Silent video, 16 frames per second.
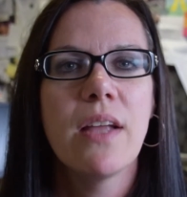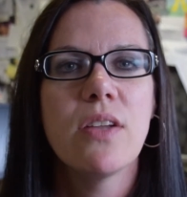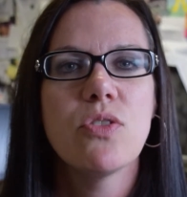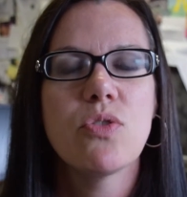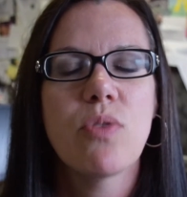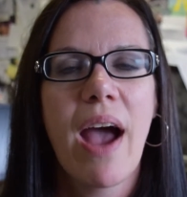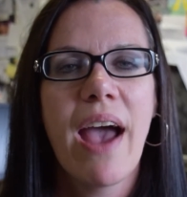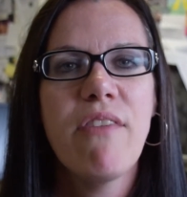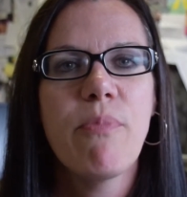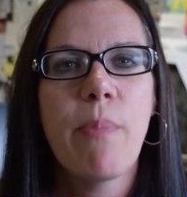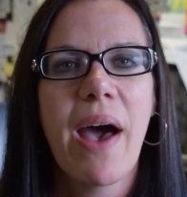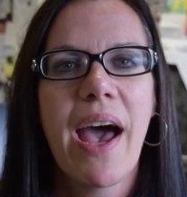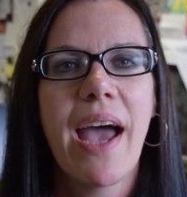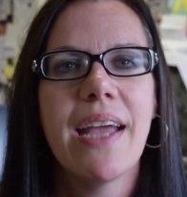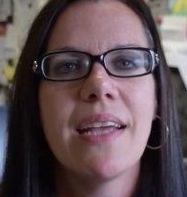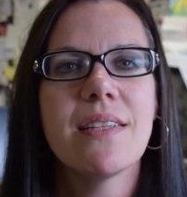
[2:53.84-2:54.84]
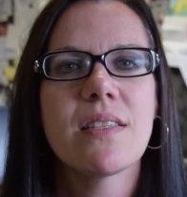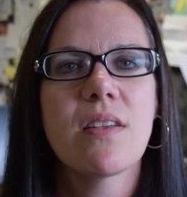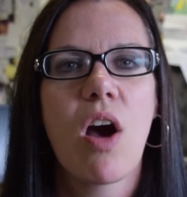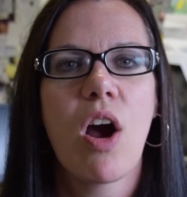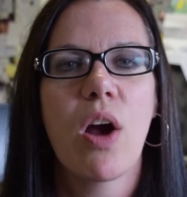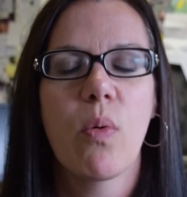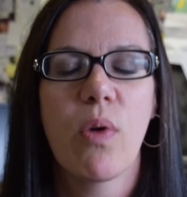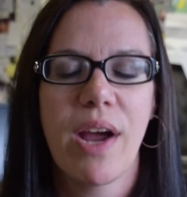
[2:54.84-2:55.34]
DriveBys
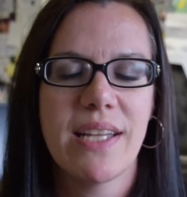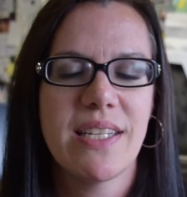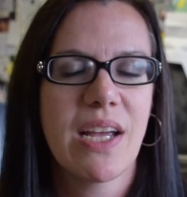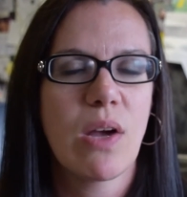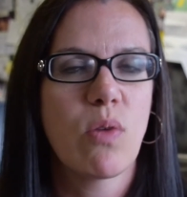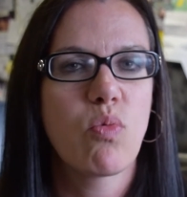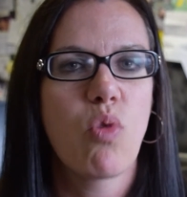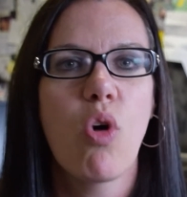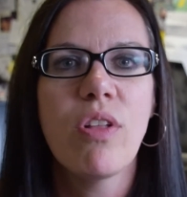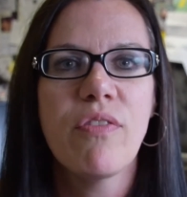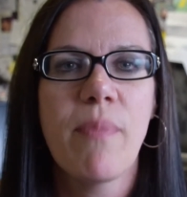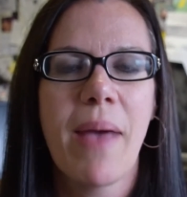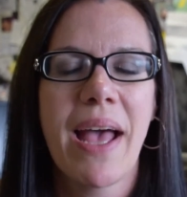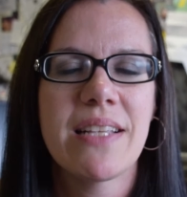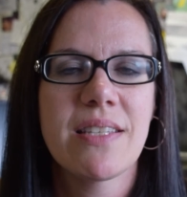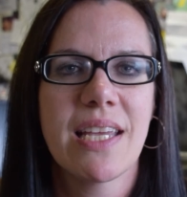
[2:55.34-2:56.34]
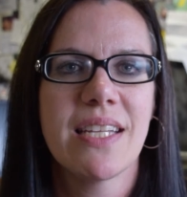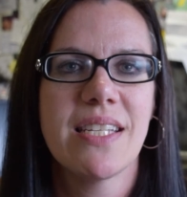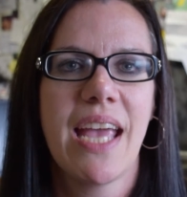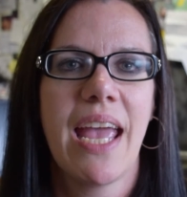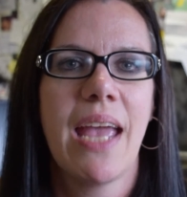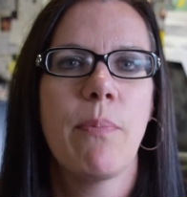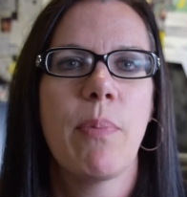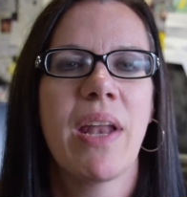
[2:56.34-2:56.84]
are where I take a roll of masking
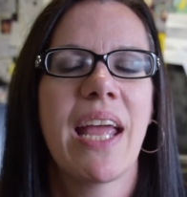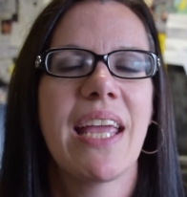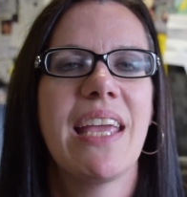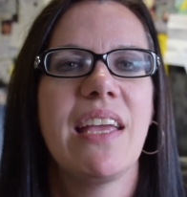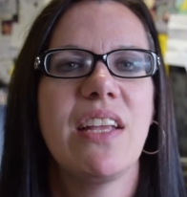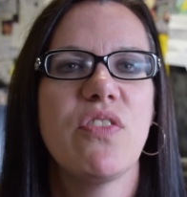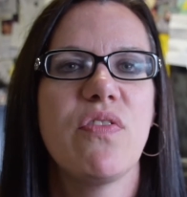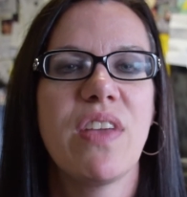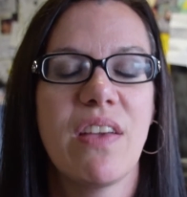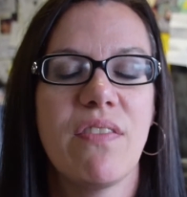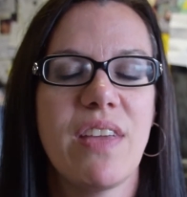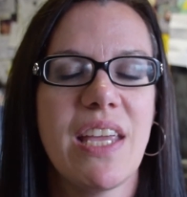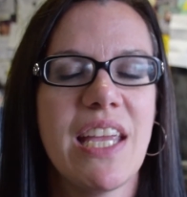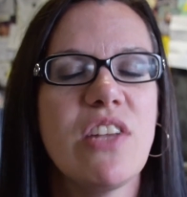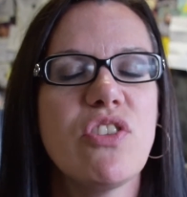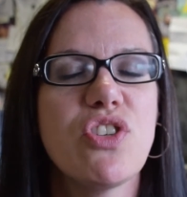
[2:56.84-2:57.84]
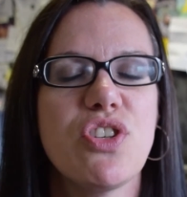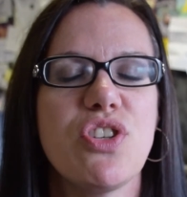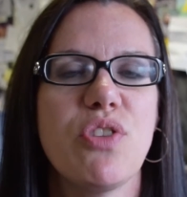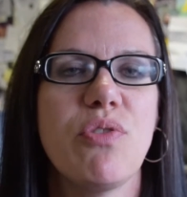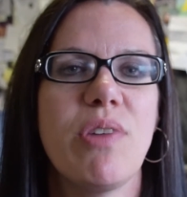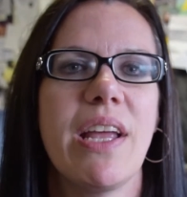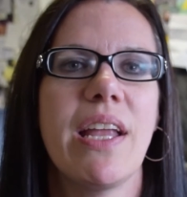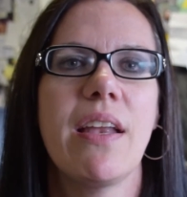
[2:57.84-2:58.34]
tape and I give each
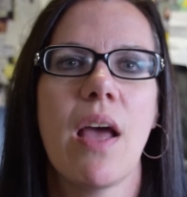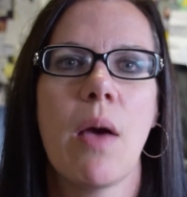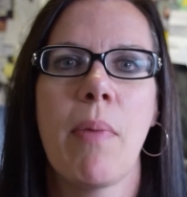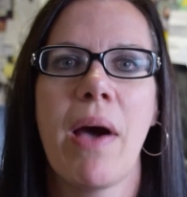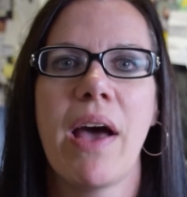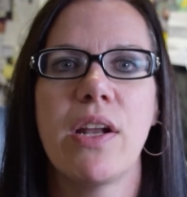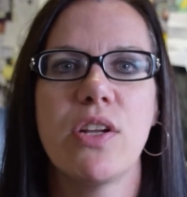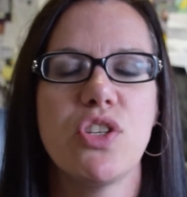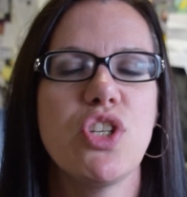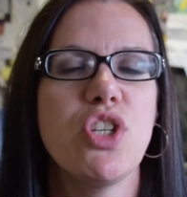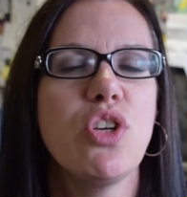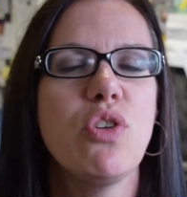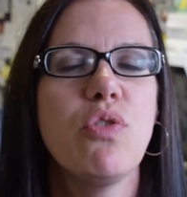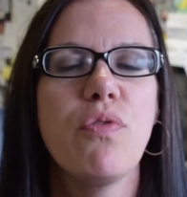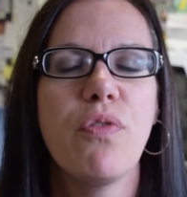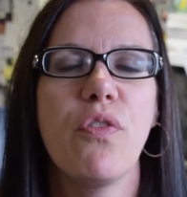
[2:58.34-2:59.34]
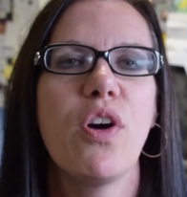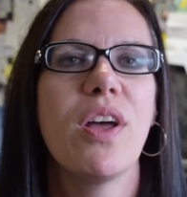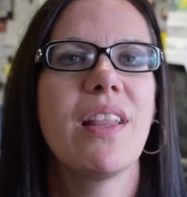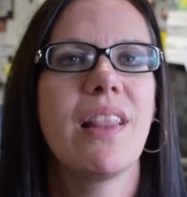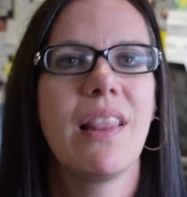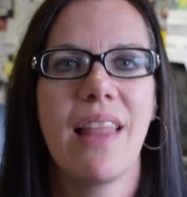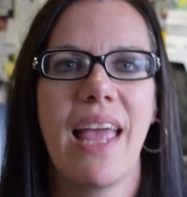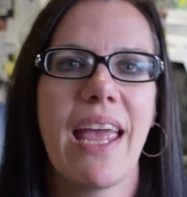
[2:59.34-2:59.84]
student about a
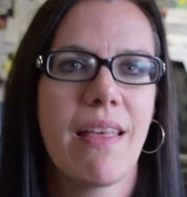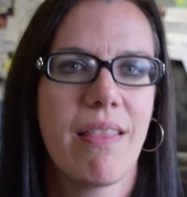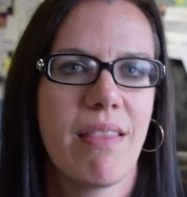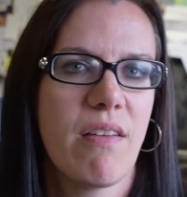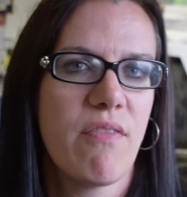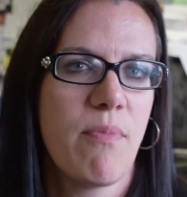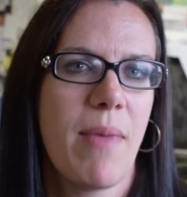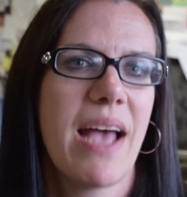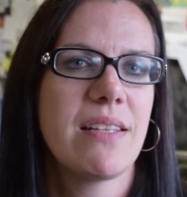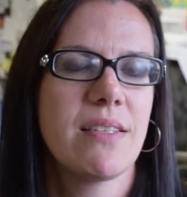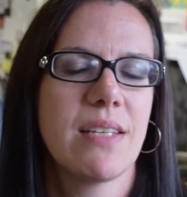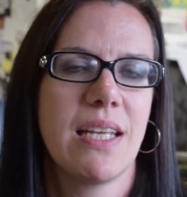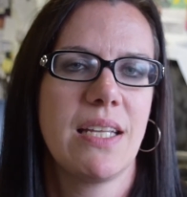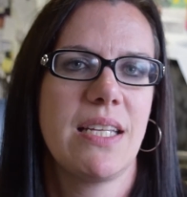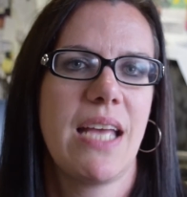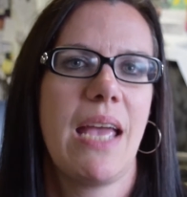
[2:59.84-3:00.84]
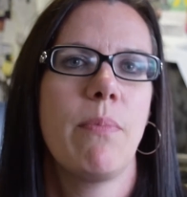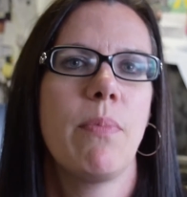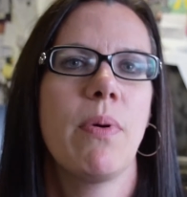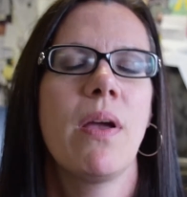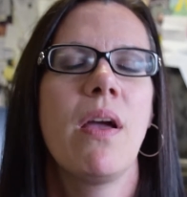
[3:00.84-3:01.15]
2-foot length of masking tape.